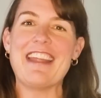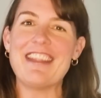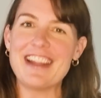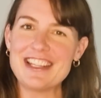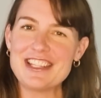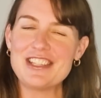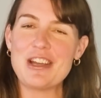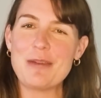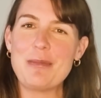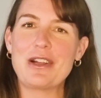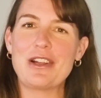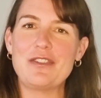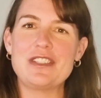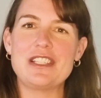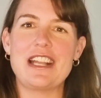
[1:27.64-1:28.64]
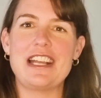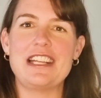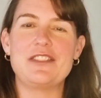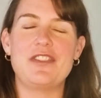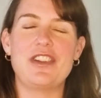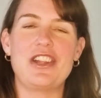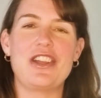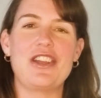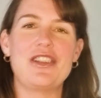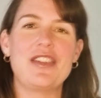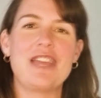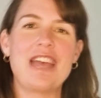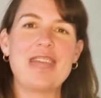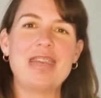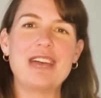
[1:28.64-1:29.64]
And that's the topic of today's video.
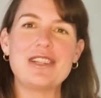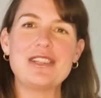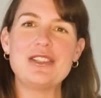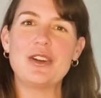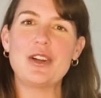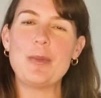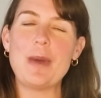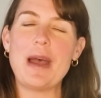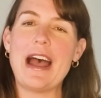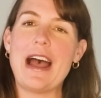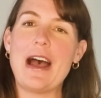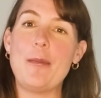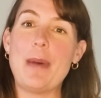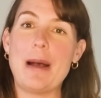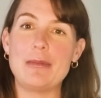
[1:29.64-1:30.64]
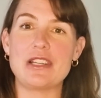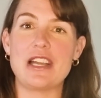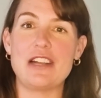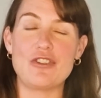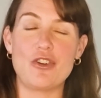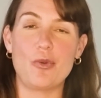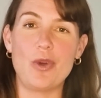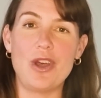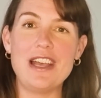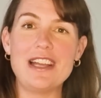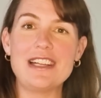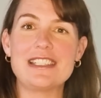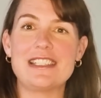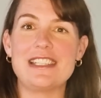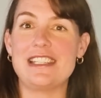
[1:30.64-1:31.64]
I'm going to talk about how pumped hydro
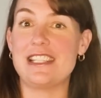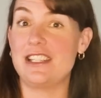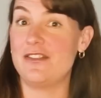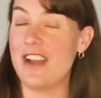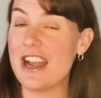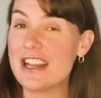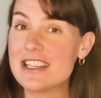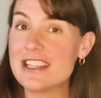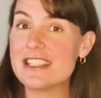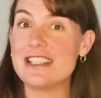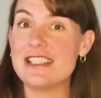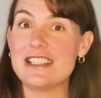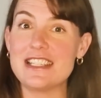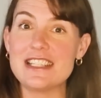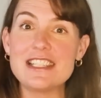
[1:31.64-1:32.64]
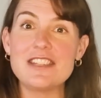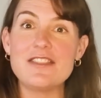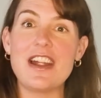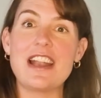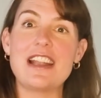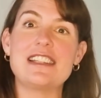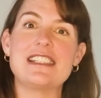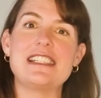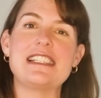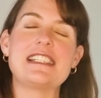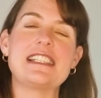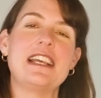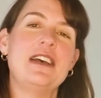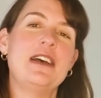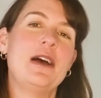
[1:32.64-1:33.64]
works, its advantages and
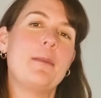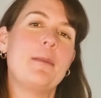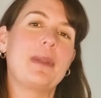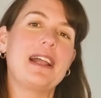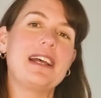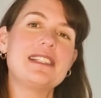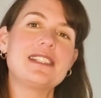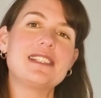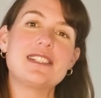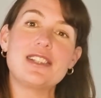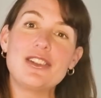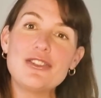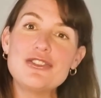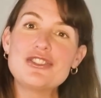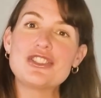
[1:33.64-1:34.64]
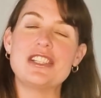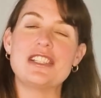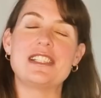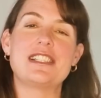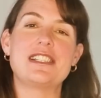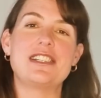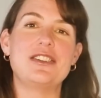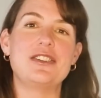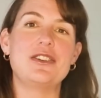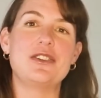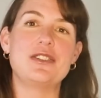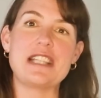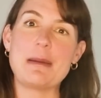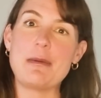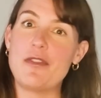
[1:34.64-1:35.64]
disadvantages, plus solutions to
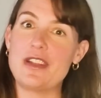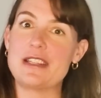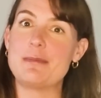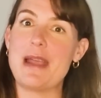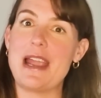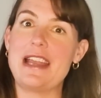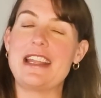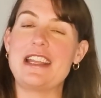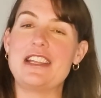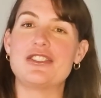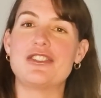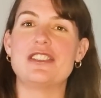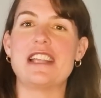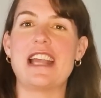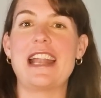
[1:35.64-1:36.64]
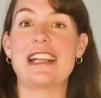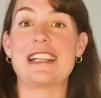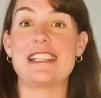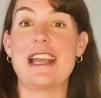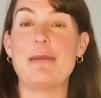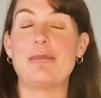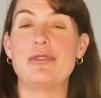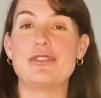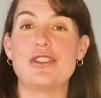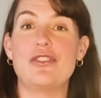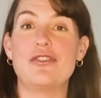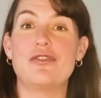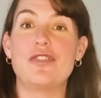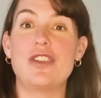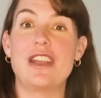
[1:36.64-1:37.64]
some of its main issues and examples
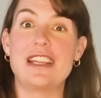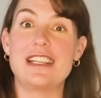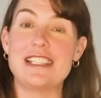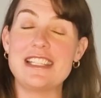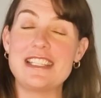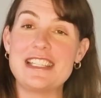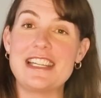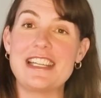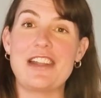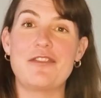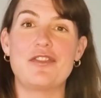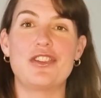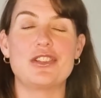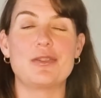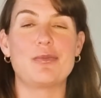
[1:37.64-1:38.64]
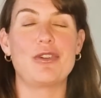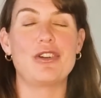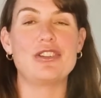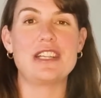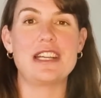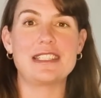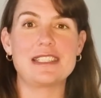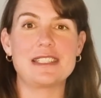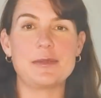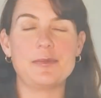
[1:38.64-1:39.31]
of existing and future projects.